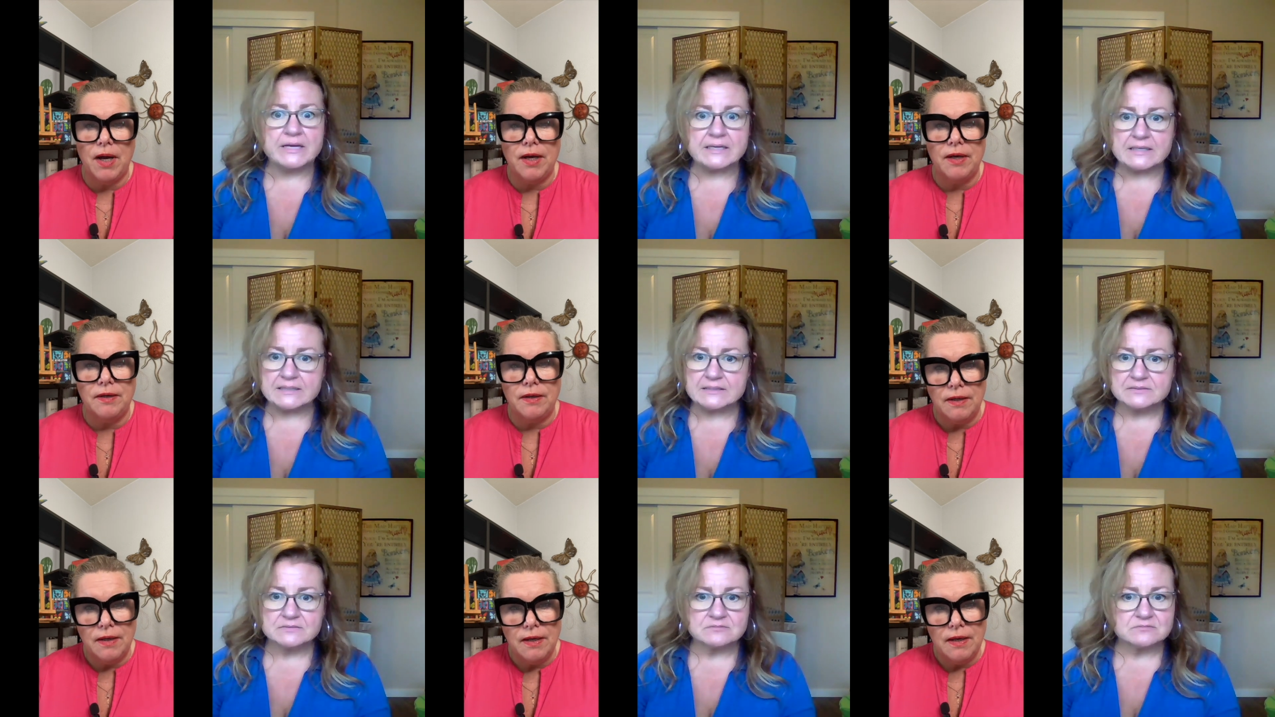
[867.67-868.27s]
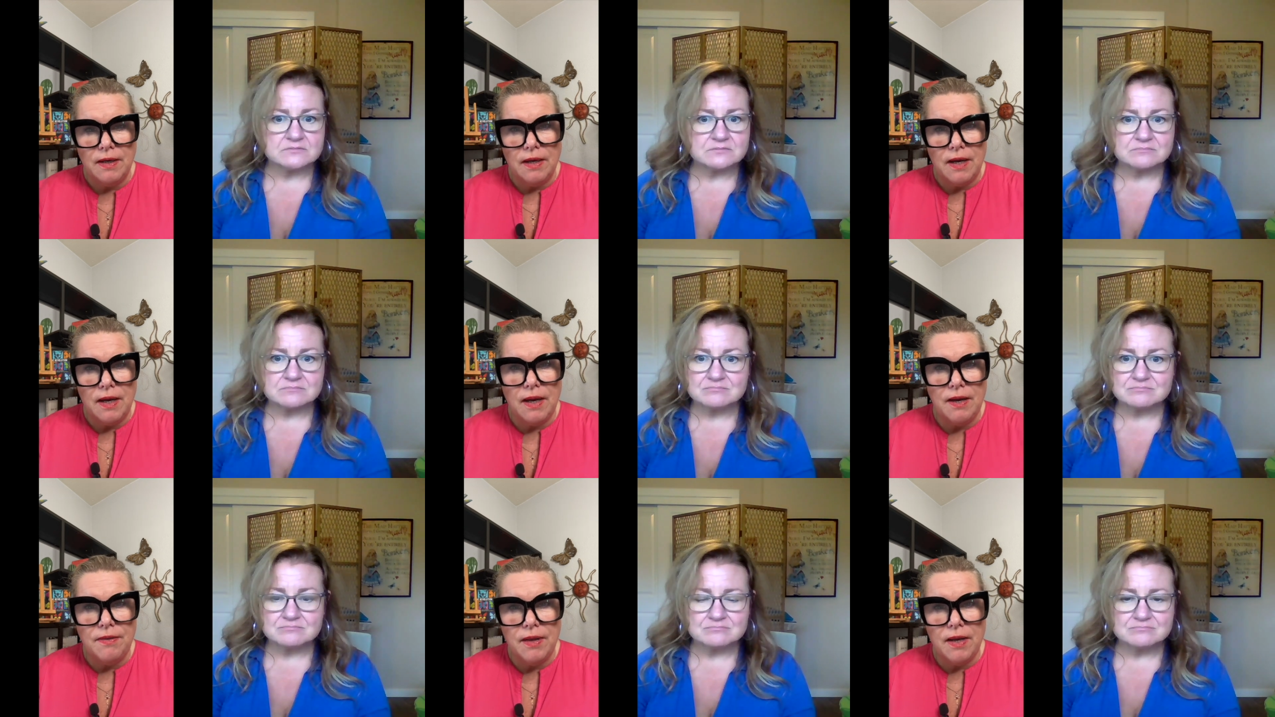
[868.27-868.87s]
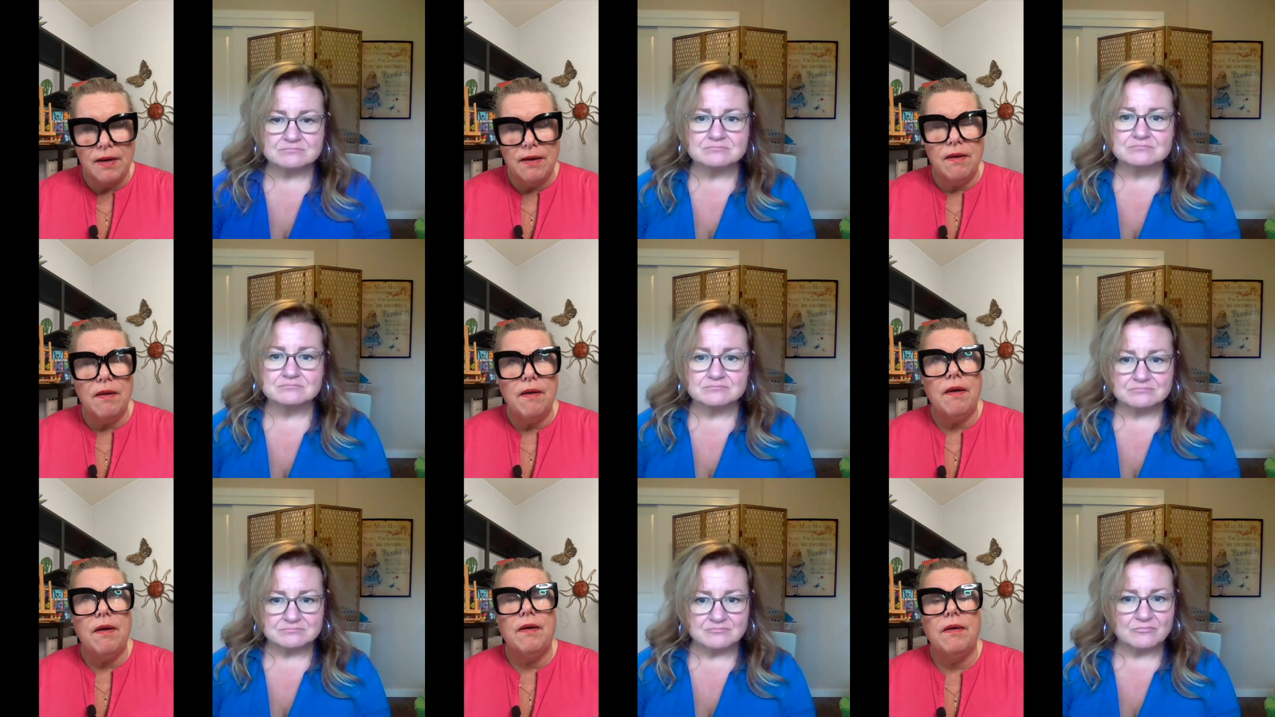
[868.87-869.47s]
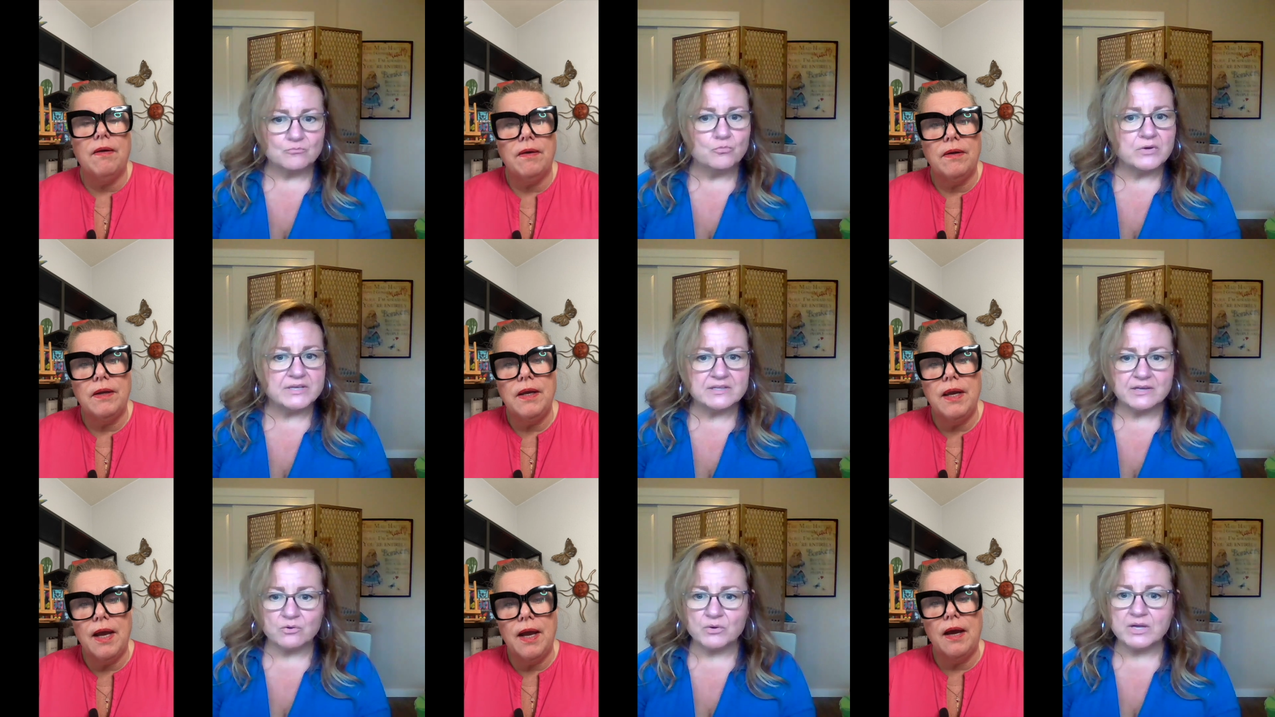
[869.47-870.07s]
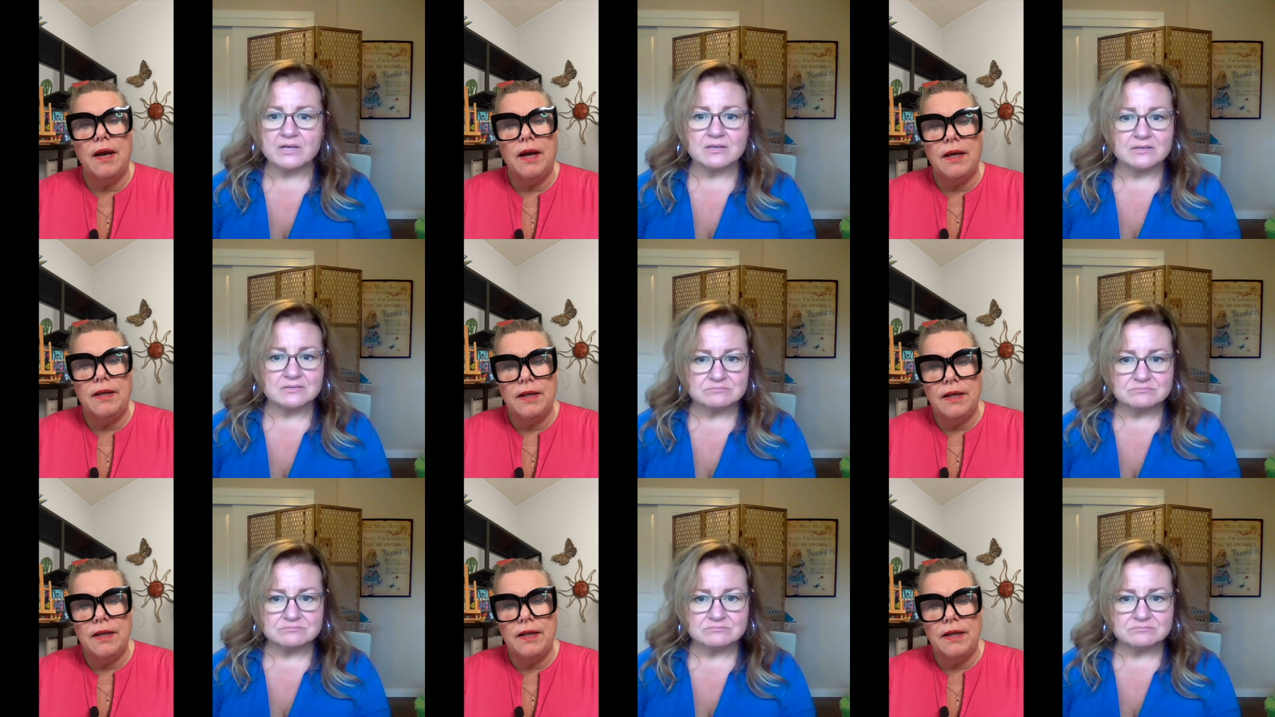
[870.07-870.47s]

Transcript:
Speaker 1: in mind, and then uh, really yeah, quick.